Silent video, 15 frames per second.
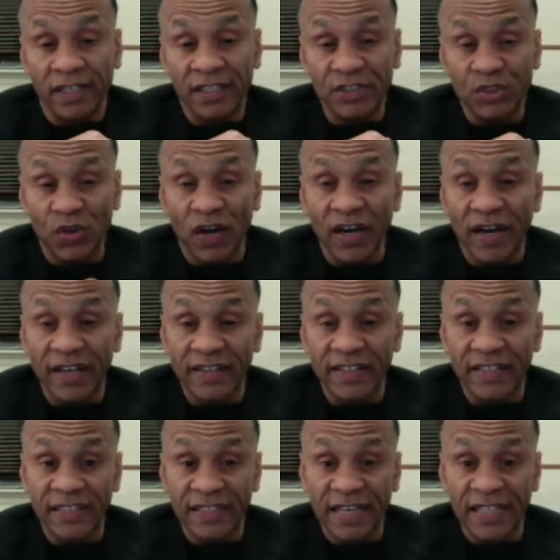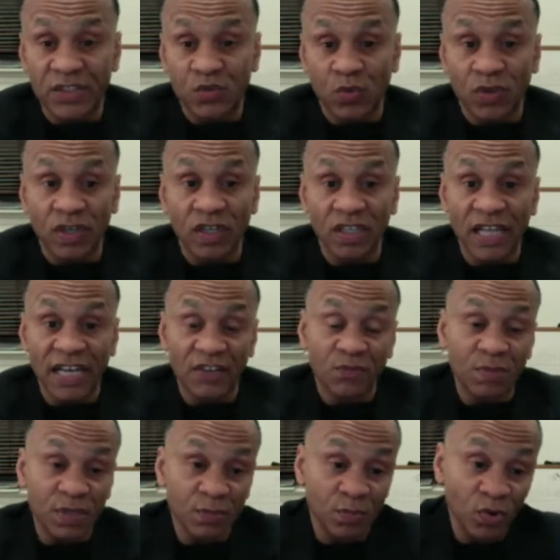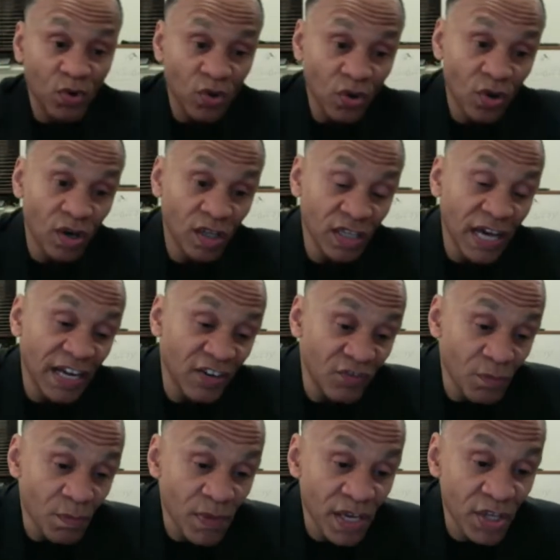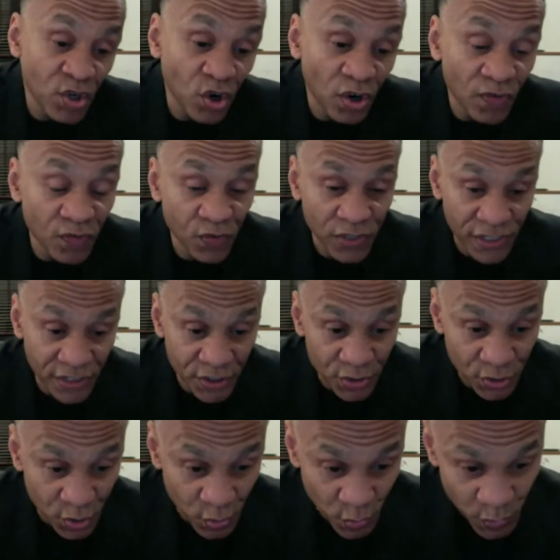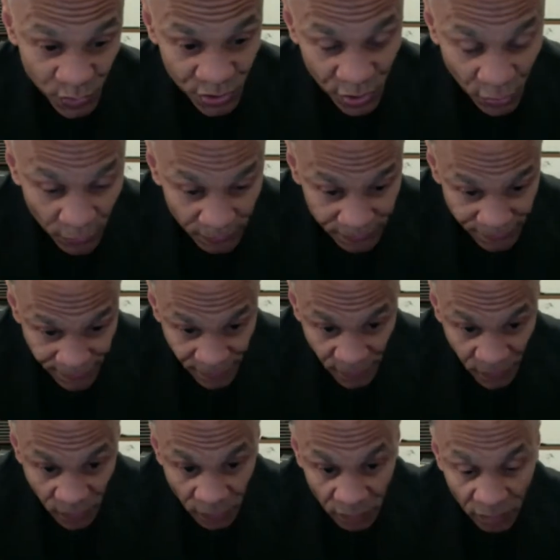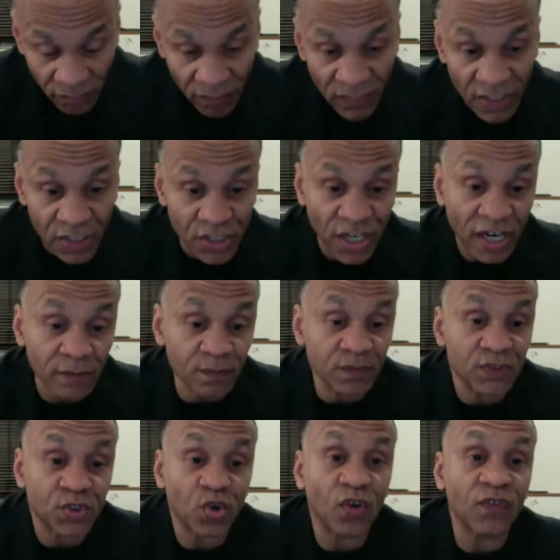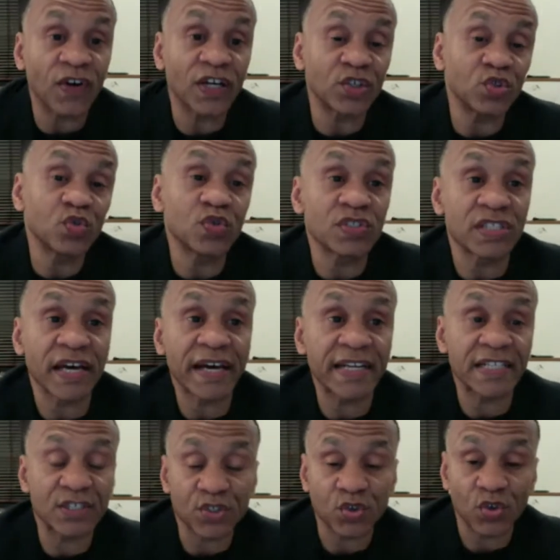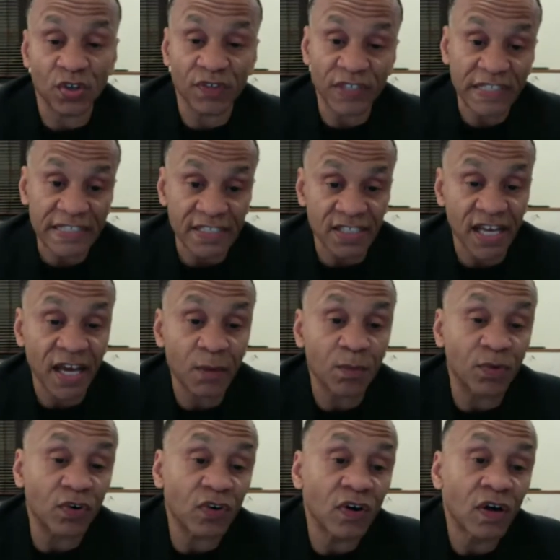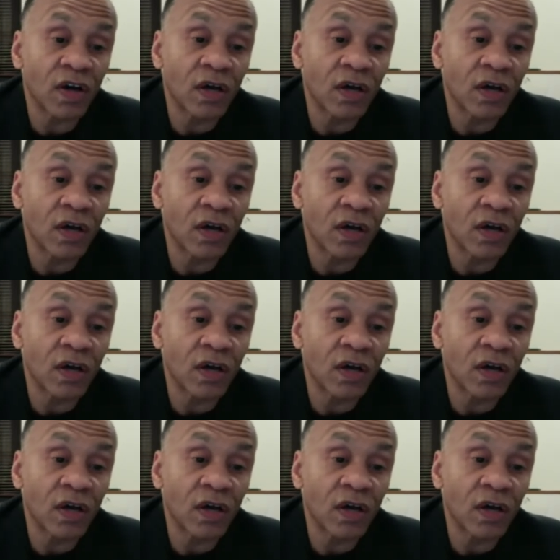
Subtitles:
And so I think that's what a lot of men are afraid to do. So, so if I use that as sort of an example,